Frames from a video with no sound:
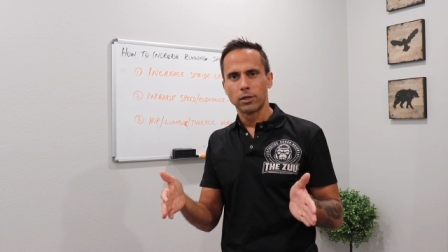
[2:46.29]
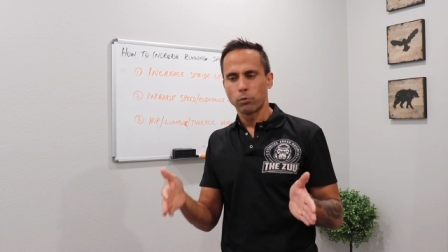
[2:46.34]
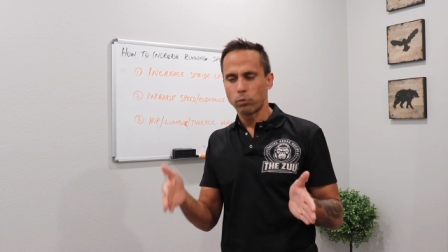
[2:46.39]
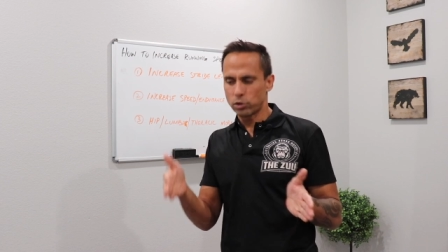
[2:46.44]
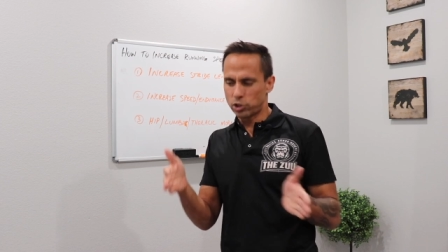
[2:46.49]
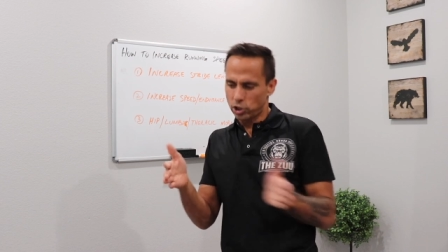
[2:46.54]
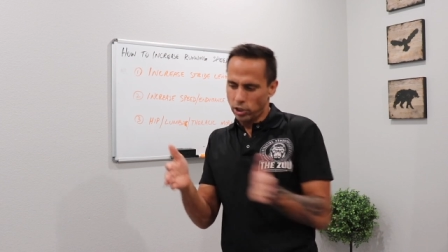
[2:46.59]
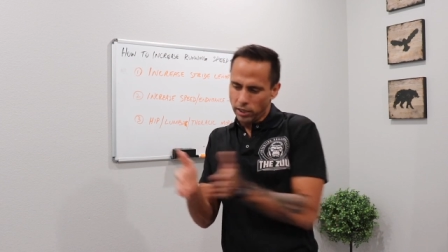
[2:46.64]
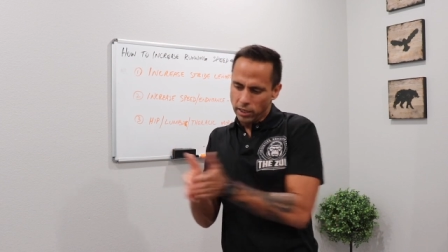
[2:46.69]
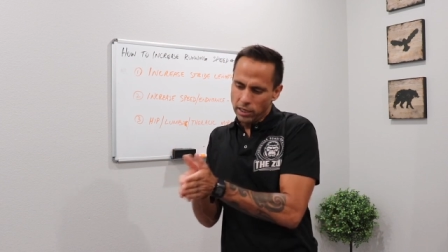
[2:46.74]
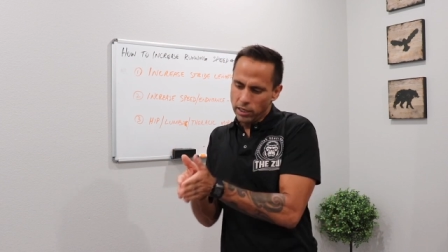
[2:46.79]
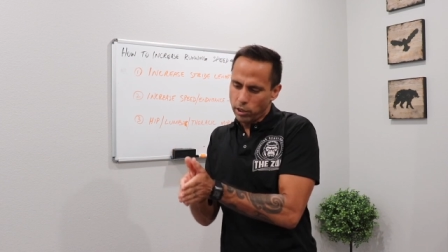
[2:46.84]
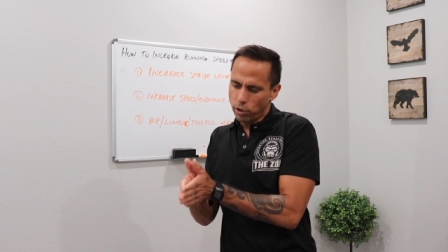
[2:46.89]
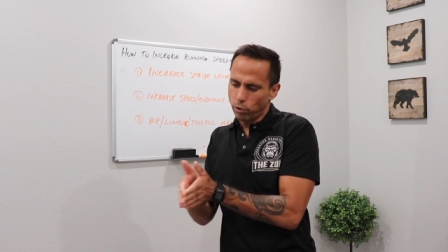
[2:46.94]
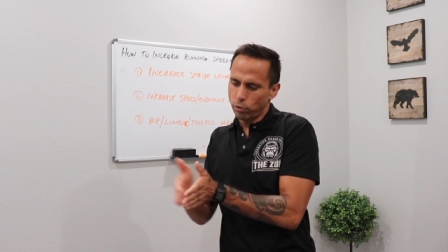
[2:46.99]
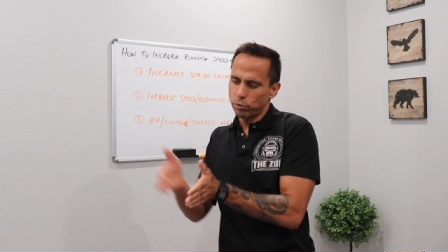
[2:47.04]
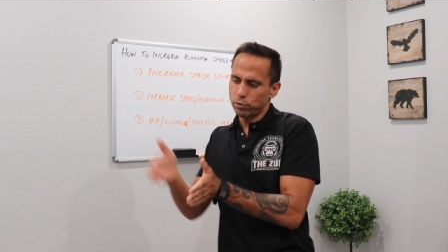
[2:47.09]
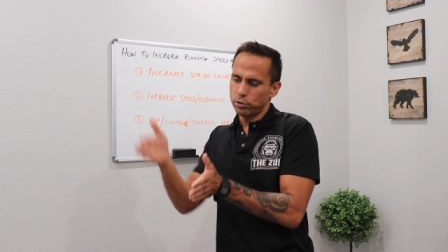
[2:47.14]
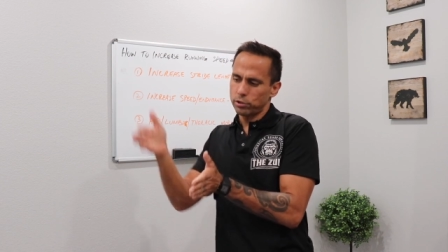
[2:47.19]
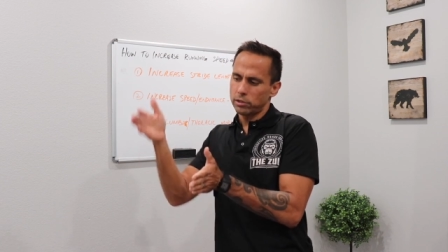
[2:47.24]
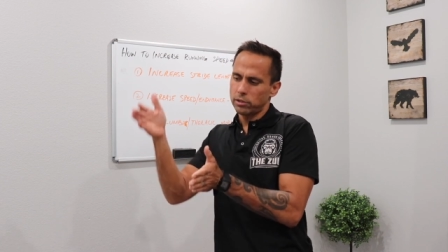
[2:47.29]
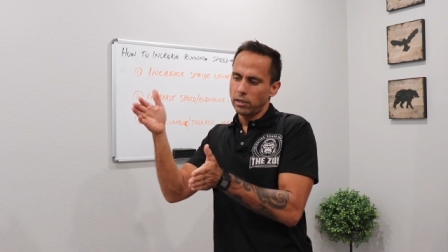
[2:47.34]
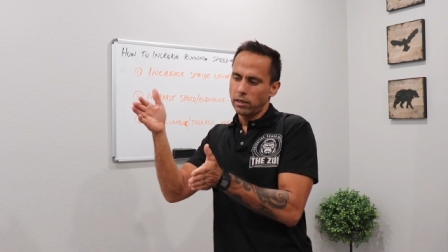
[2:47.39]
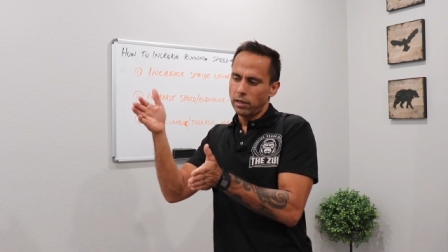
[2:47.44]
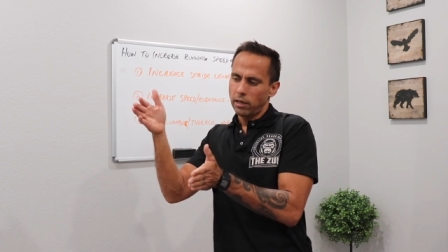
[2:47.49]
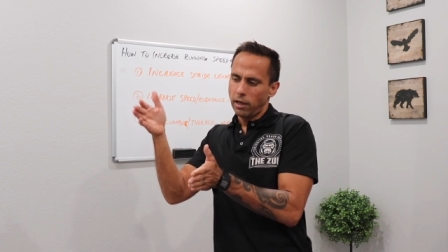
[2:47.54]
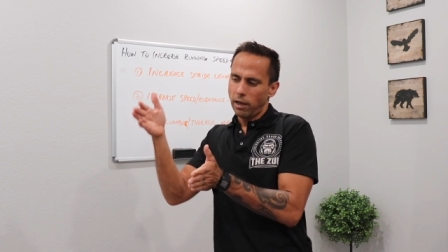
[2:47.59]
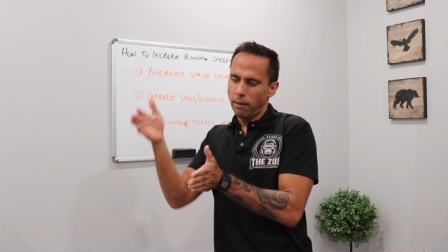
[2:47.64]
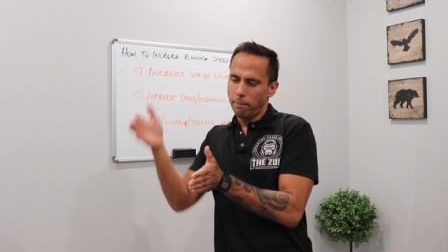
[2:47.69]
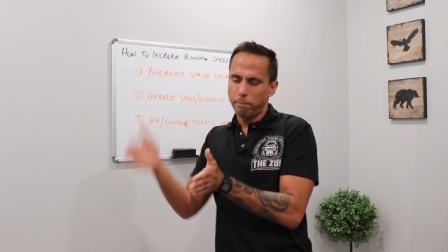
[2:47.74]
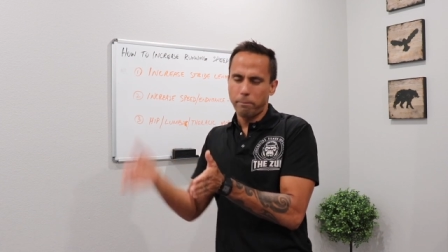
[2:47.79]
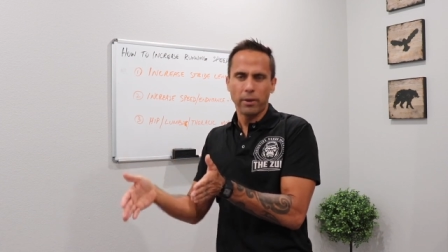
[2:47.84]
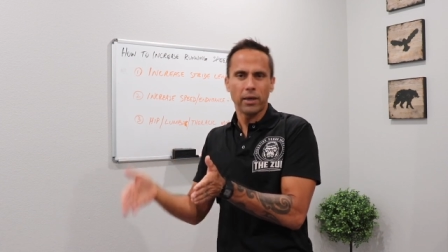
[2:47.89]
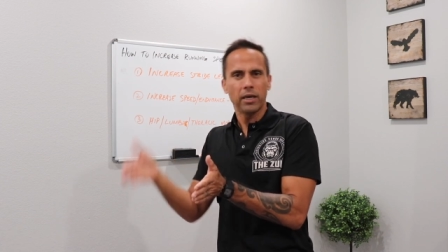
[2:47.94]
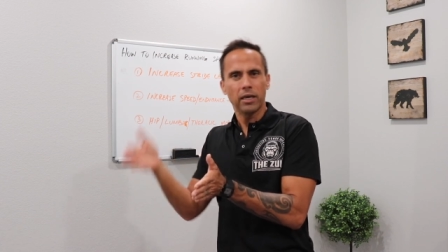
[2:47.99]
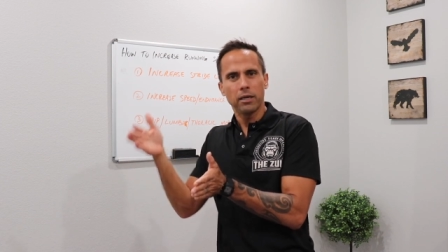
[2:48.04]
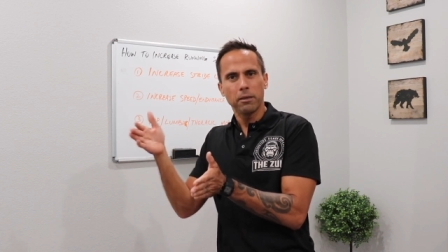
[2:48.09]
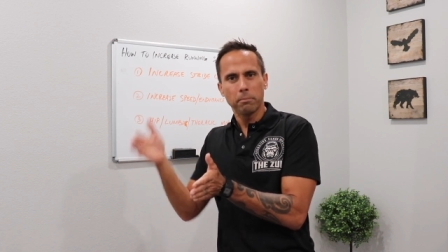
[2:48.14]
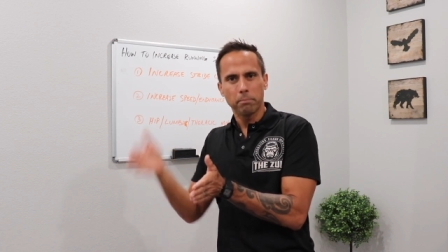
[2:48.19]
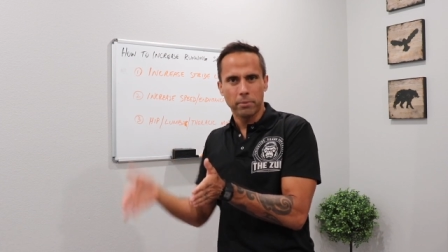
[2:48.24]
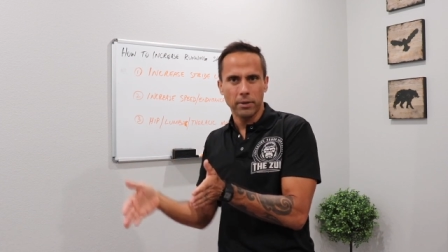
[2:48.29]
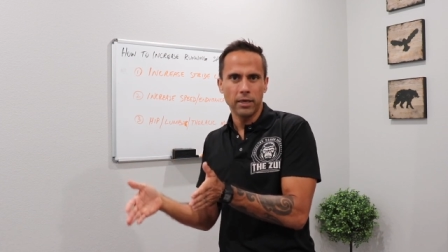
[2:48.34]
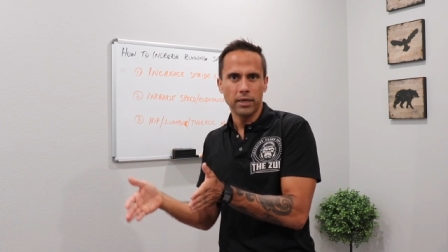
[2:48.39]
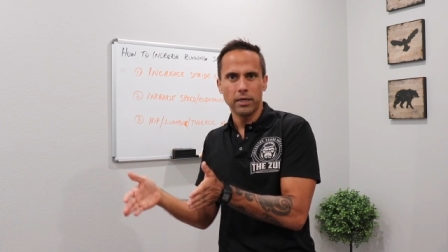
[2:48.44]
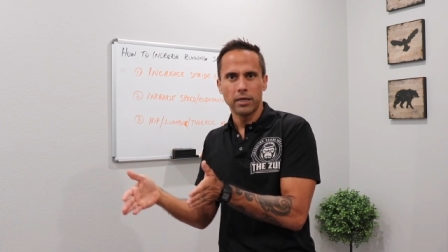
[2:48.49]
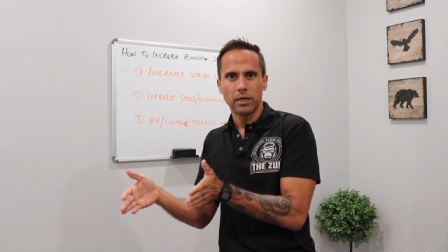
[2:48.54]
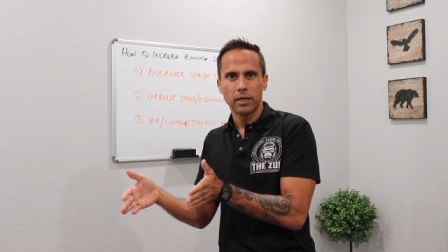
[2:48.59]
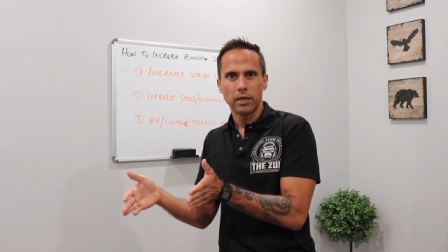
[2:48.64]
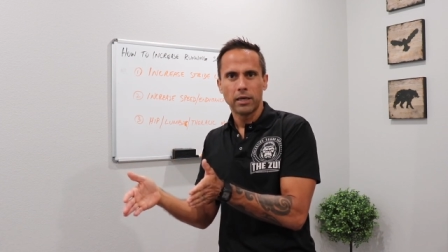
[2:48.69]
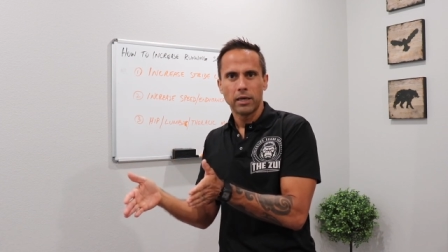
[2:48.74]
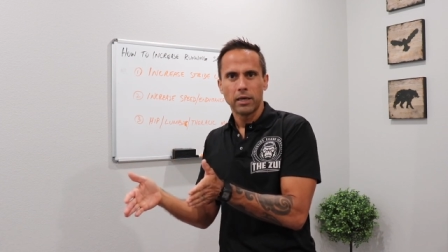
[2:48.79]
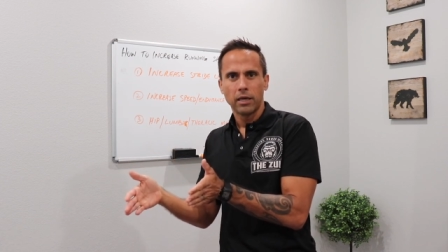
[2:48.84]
which equals a P B.